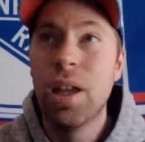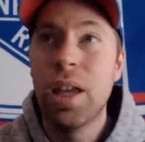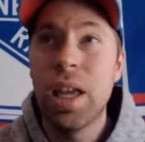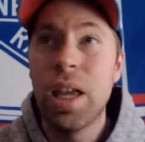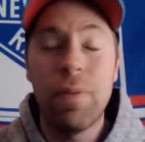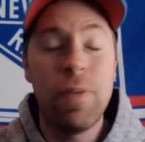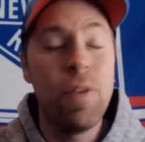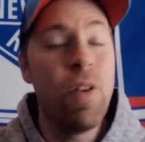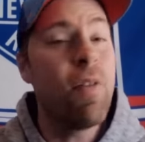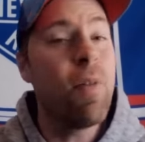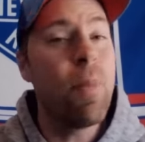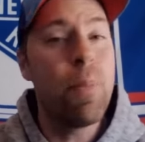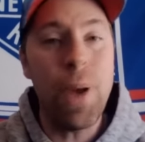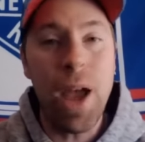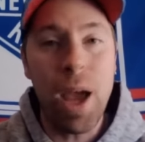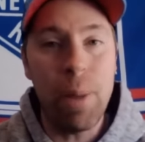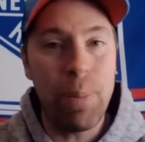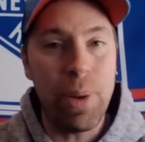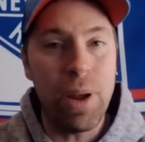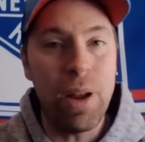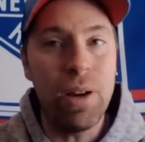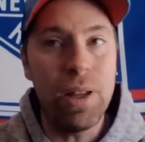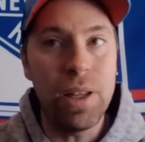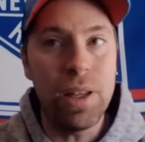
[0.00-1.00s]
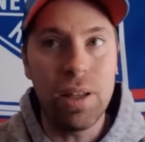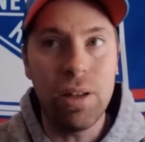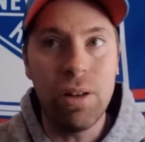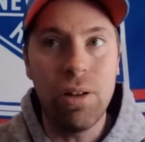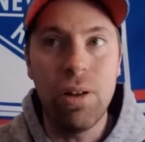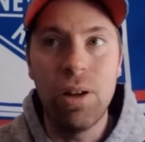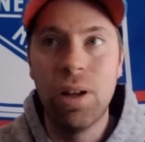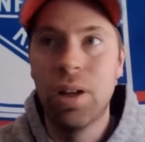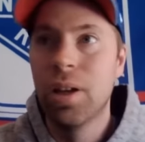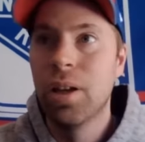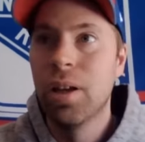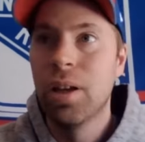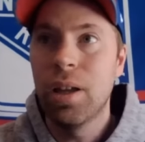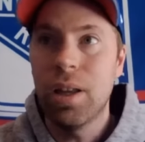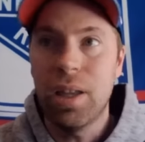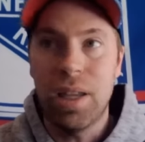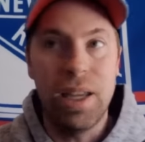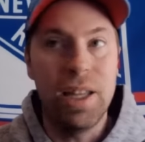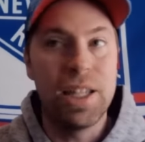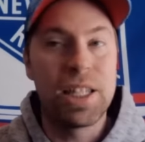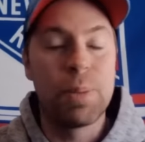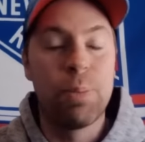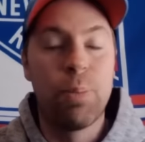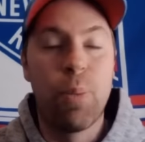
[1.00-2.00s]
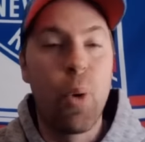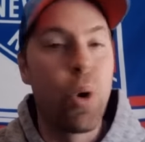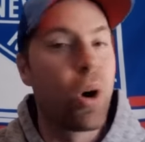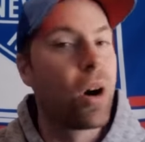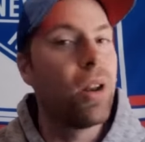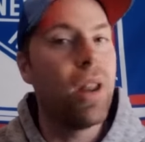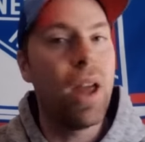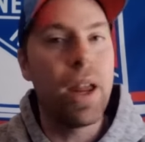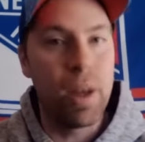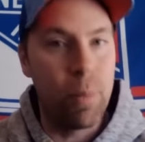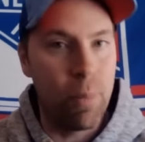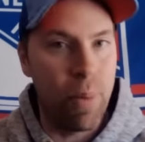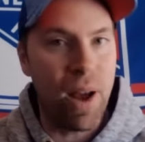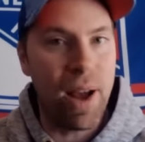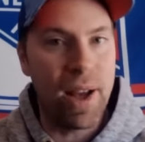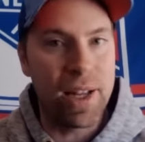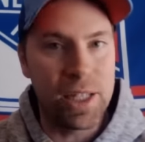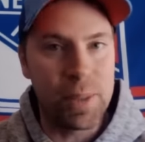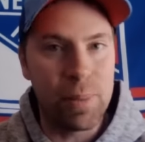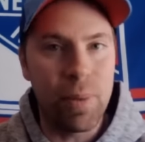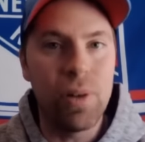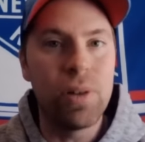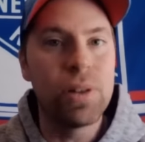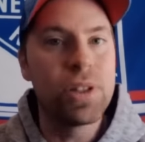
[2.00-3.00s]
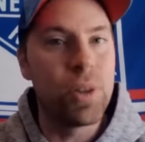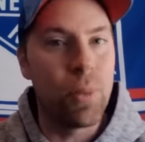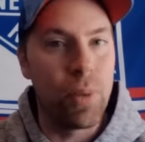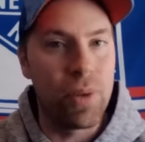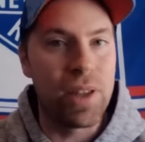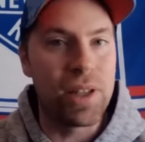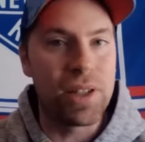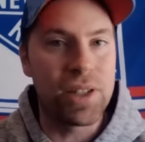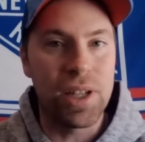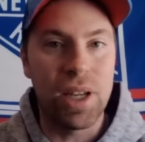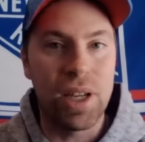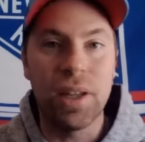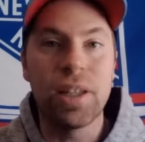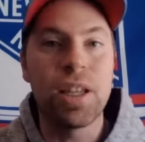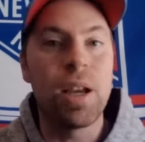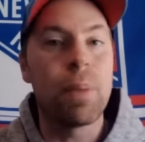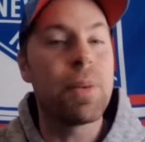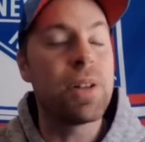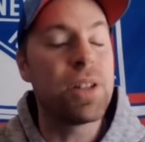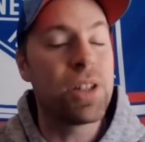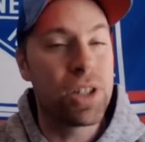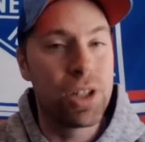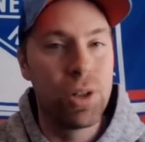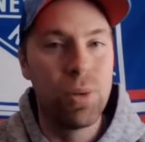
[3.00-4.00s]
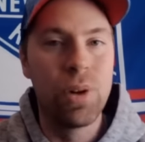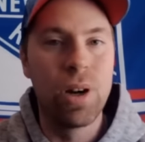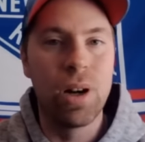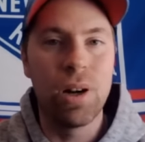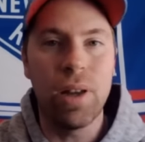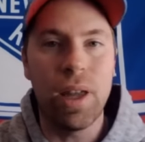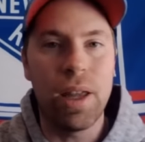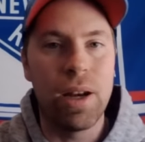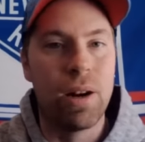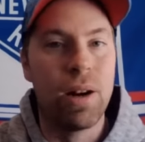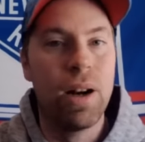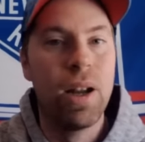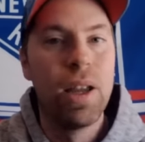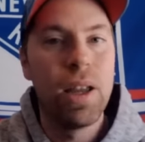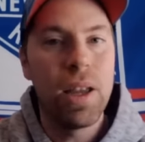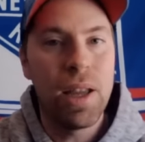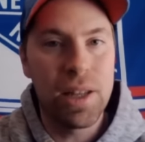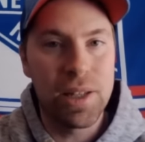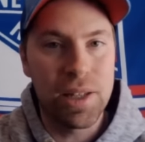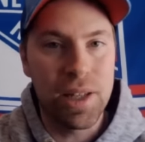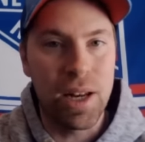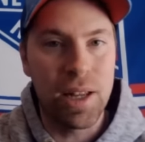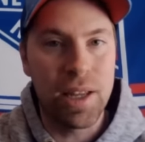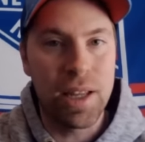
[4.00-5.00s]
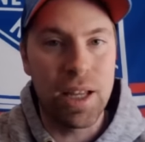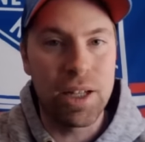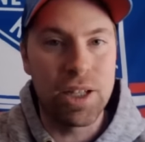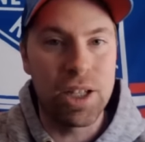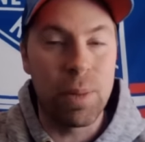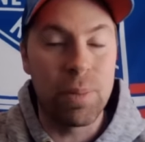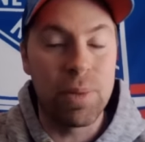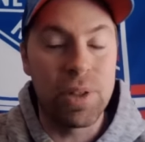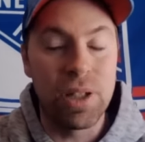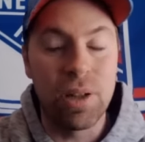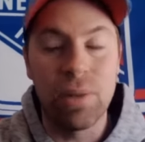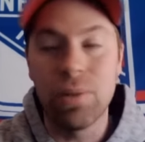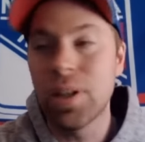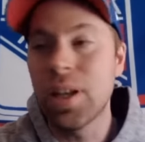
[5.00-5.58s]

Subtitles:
If you have a bad penalty kill, it's borderline impossible to win the Stanley Cup, because sooner or later, it's going to catch up to you.